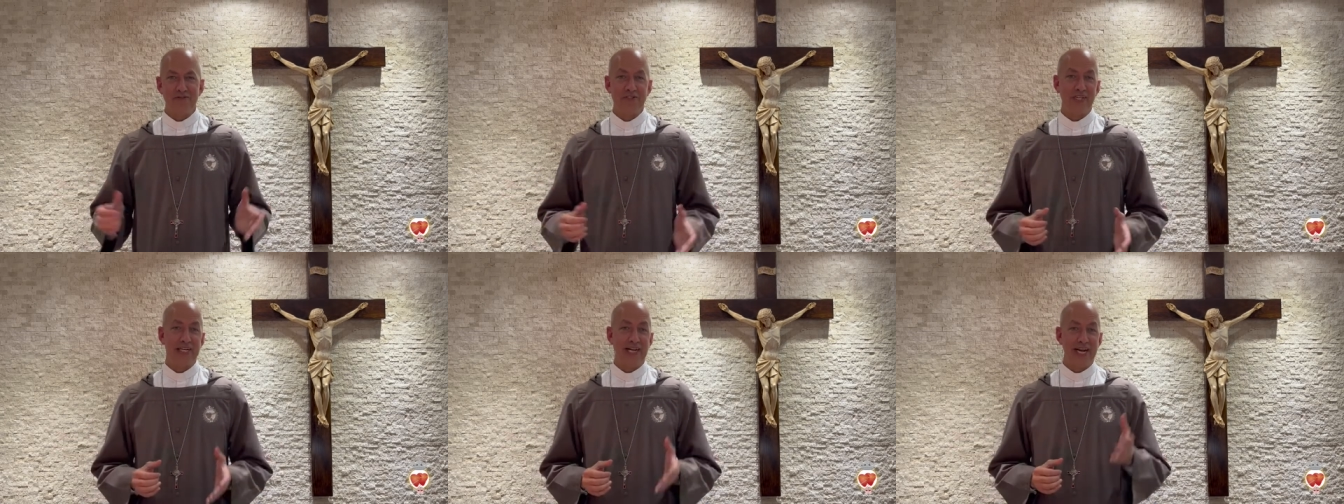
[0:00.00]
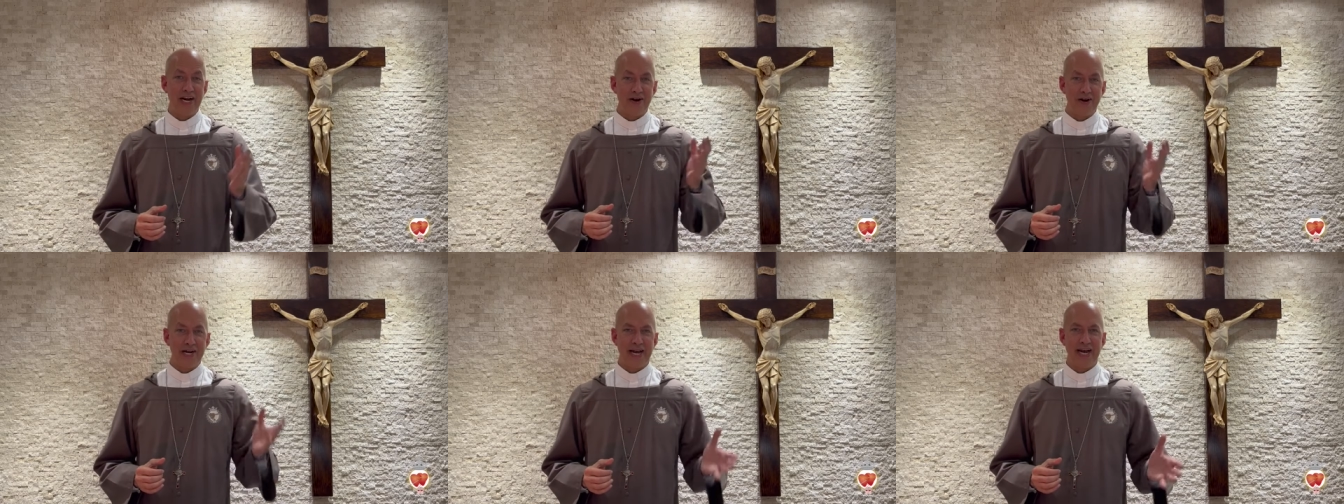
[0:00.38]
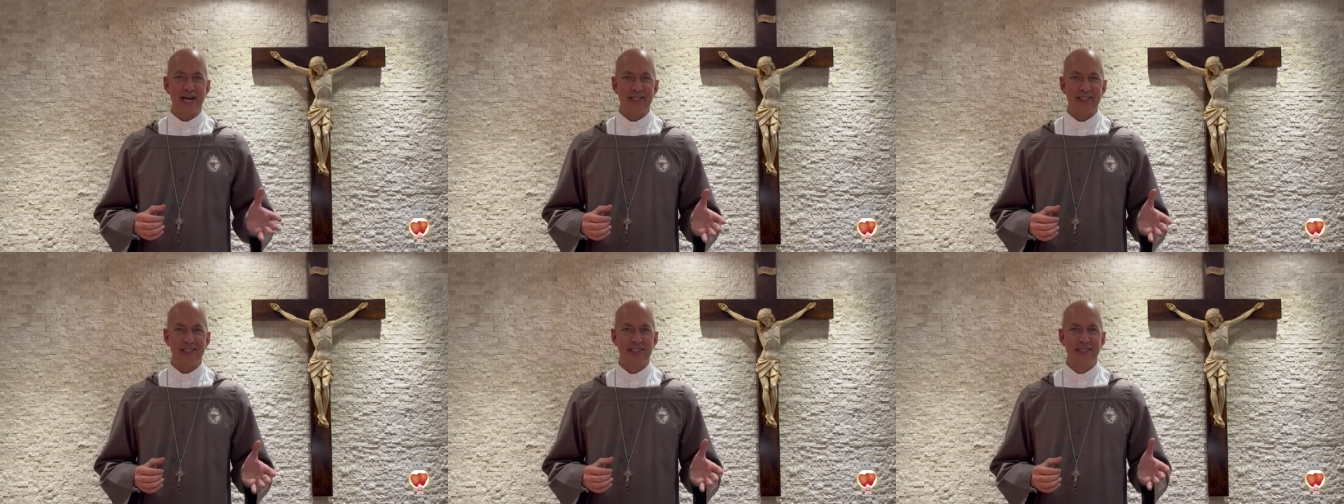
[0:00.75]
and Herod
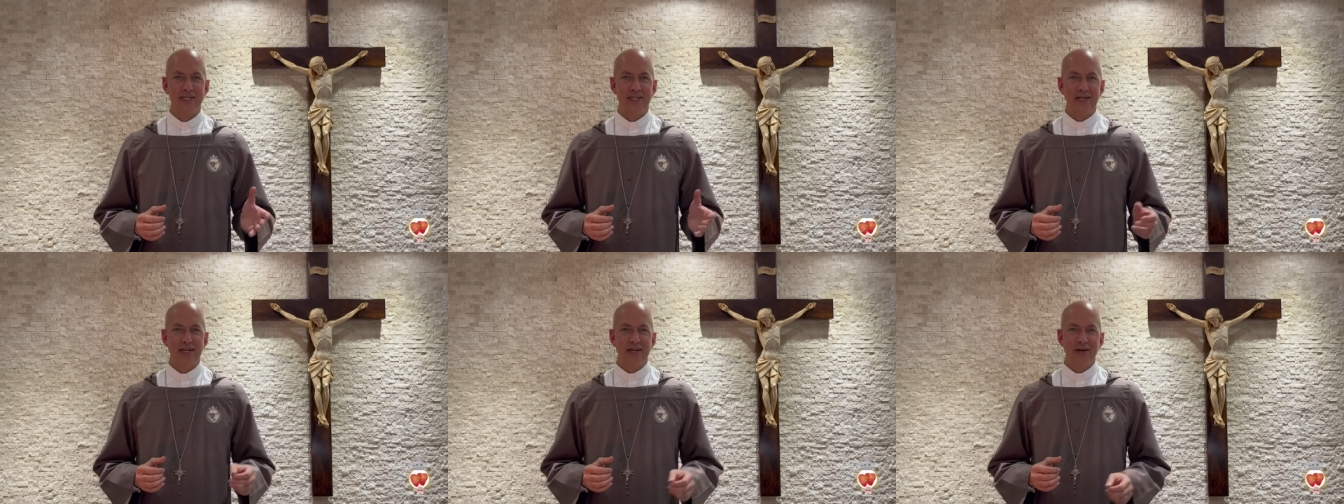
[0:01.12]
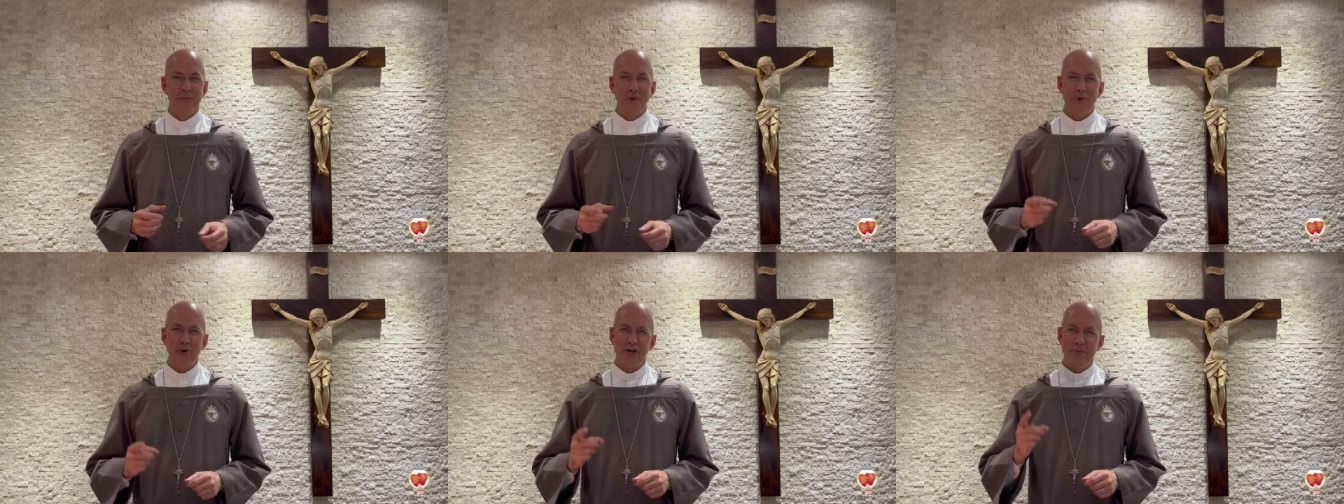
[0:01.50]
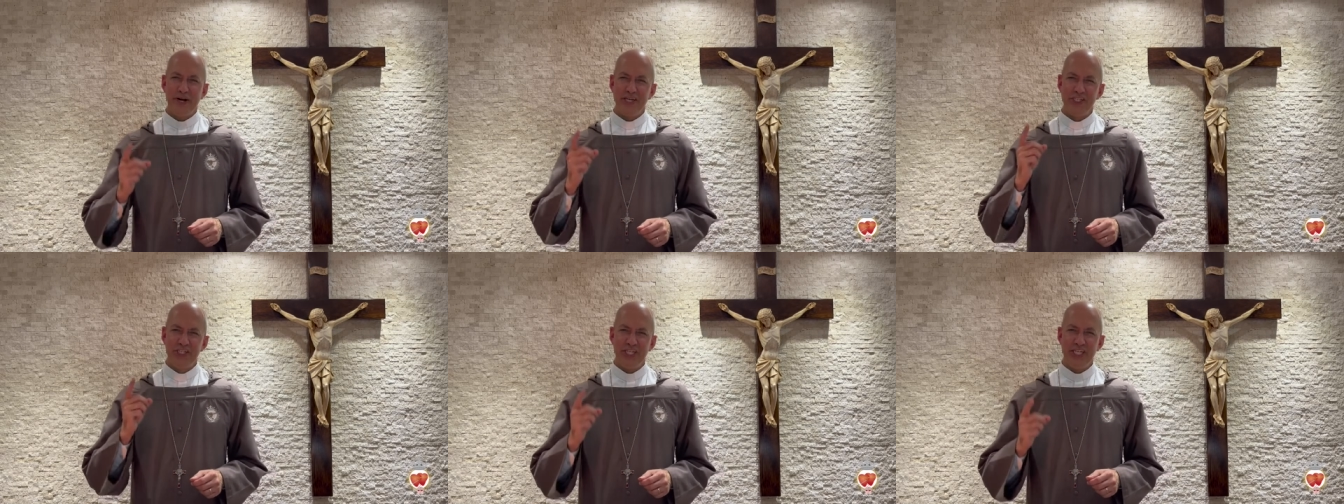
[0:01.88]
asks, but what
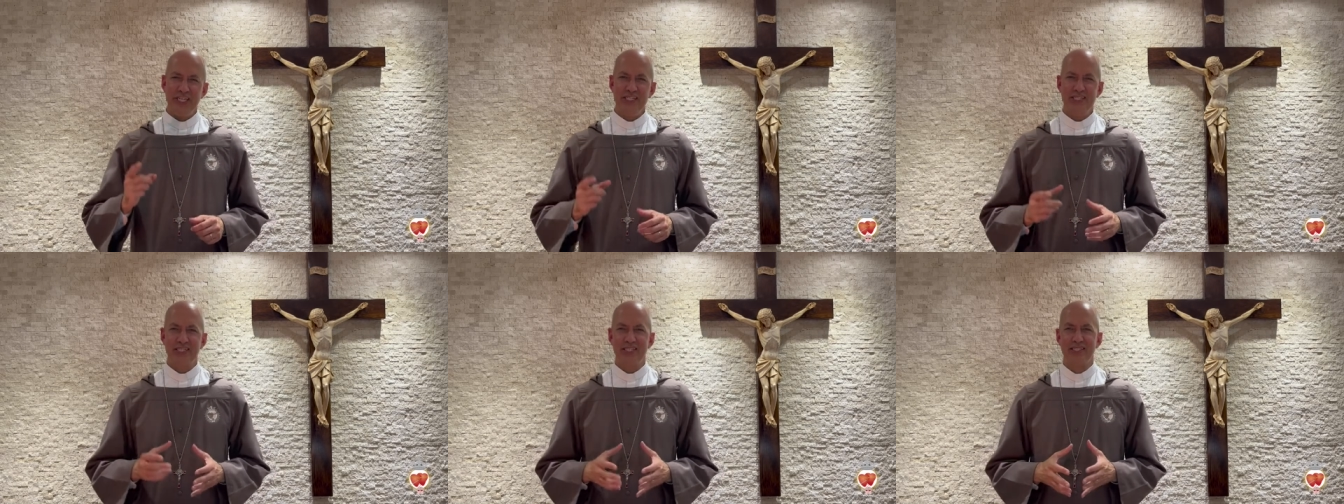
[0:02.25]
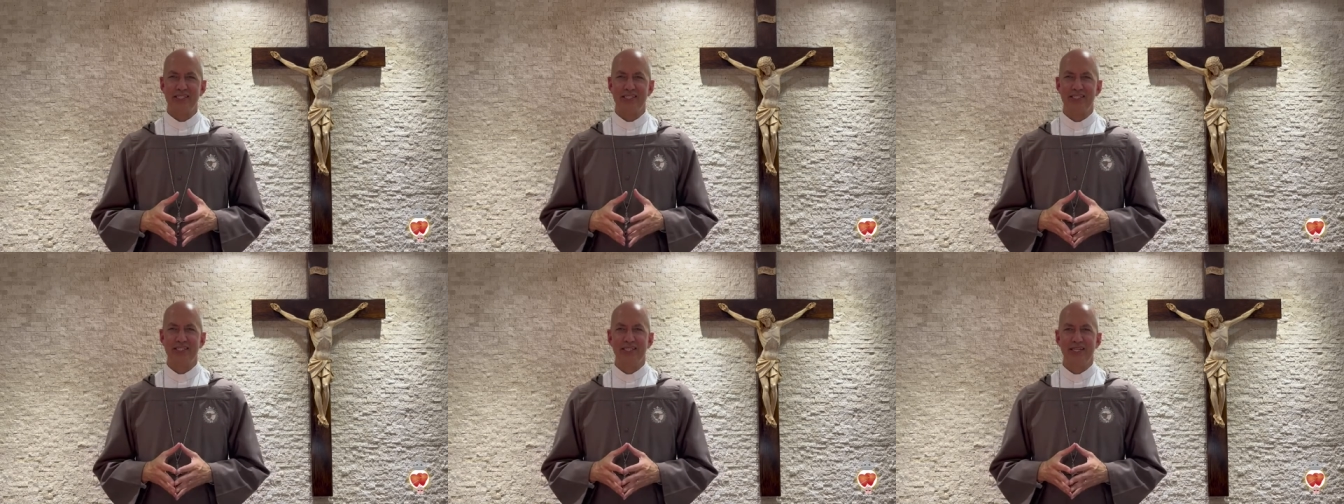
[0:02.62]
about Jesus?